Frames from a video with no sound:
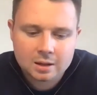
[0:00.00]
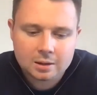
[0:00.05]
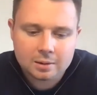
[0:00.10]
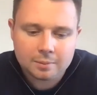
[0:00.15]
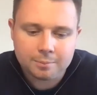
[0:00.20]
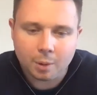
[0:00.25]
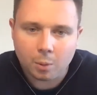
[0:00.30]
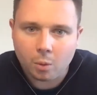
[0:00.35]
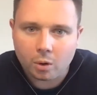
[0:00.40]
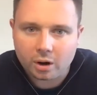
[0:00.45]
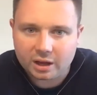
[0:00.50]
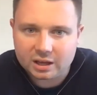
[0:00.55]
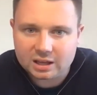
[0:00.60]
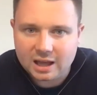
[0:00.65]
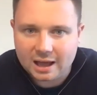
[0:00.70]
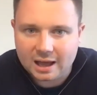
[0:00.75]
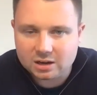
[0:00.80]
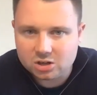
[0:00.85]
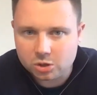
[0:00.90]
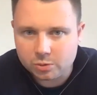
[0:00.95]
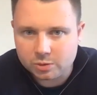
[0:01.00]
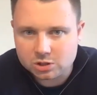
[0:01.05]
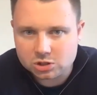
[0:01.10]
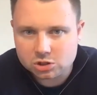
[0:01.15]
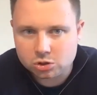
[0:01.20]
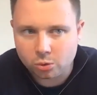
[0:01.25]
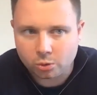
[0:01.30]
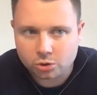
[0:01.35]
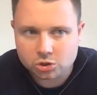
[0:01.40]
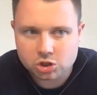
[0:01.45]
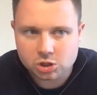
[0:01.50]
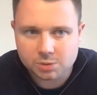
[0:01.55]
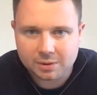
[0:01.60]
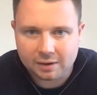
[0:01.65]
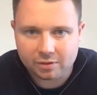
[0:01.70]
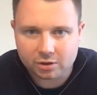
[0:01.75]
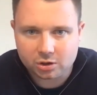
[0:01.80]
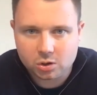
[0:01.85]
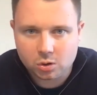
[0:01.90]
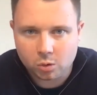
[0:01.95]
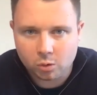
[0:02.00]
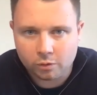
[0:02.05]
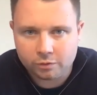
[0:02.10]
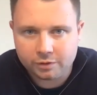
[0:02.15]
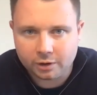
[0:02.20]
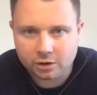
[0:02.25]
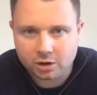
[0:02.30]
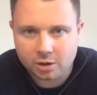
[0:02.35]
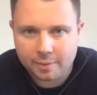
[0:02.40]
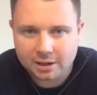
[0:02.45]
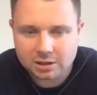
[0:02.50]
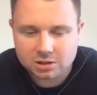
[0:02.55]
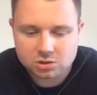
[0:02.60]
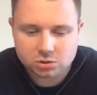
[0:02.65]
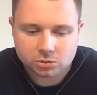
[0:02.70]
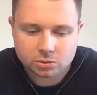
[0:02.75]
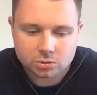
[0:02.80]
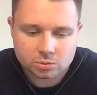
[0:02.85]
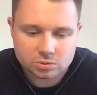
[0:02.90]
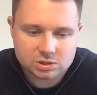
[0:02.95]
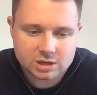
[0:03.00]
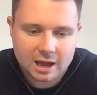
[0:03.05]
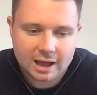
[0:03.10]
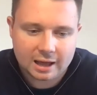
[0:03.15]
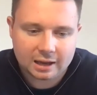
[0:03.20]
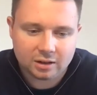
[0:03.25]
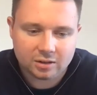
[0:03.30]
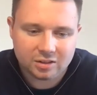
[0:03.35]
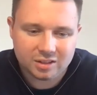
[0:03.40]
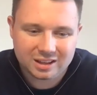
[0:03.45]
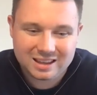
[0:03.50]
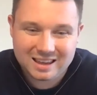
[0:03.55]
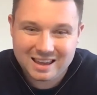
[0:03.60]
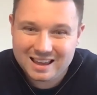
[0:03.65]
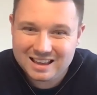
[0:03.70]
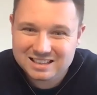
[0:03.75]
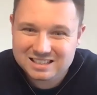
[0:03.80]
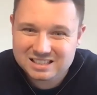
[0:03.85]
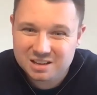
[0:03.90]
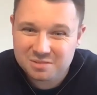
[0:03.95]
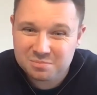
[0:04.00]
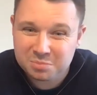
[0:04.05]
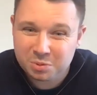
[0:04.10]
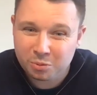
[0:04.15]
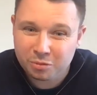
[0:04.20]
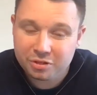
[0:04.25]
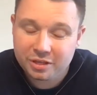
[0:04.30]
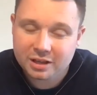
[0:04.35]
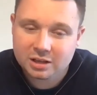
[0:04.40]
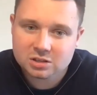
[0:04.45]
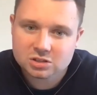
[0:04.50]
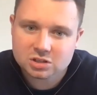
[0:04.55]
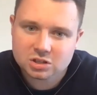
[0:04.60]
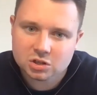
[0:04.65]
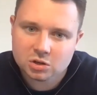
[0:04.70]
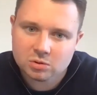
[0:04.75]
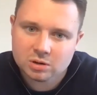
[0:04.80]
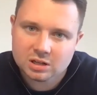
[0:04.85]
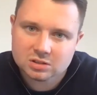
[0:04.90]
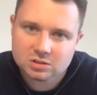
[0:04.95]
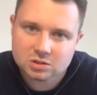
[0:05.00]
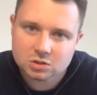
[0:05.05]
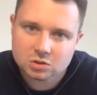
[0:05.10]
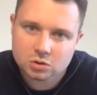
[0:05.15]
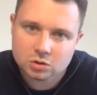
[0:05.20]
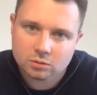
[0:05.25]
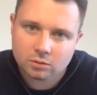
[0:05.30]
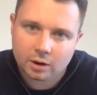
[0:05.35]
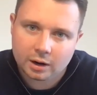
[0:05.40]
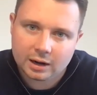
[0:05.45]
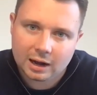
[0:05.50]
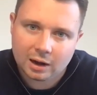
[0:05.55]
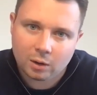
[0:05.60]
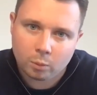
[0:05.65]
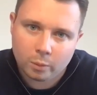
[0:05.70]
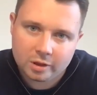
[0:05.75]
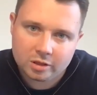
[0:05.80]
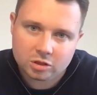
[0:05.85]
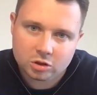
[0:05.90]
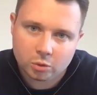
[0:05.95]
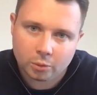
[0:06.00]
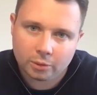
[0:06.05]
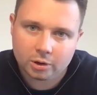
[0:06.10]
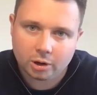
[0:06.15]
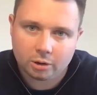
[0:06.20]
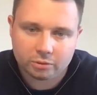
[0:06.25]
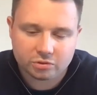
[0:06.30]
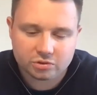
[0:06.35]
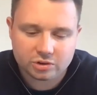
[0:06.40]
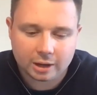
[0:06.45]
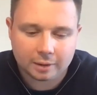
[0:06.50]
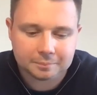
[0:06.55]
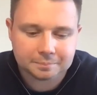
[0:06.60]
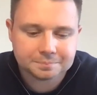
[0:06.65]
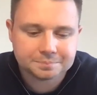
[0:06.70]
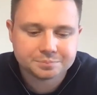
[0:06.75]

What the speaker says: But what I can do is talk to you about the core fundamentals and the key simple things that you need to do right now with your content.